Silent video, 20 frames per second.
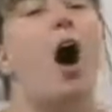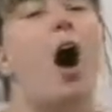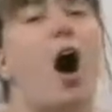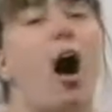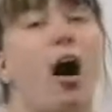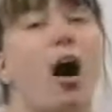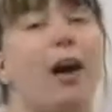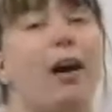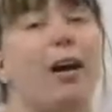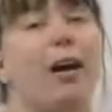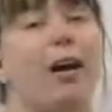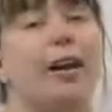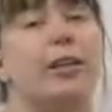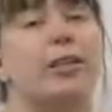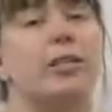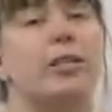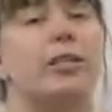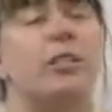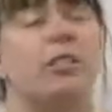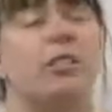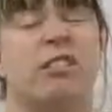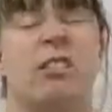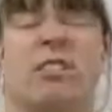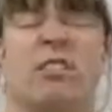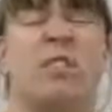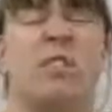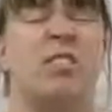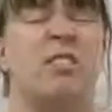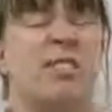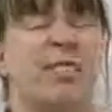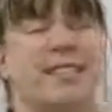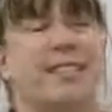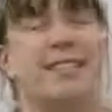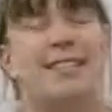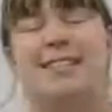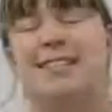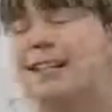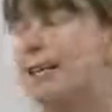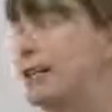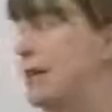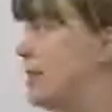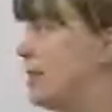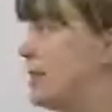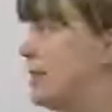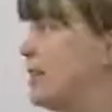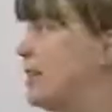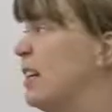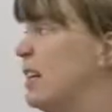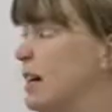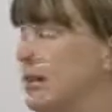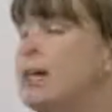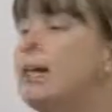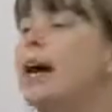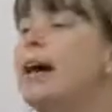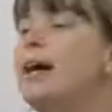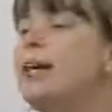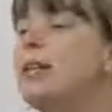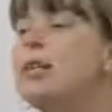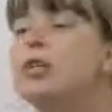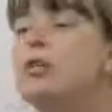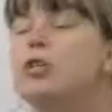art, or all sorts of things. Yeah,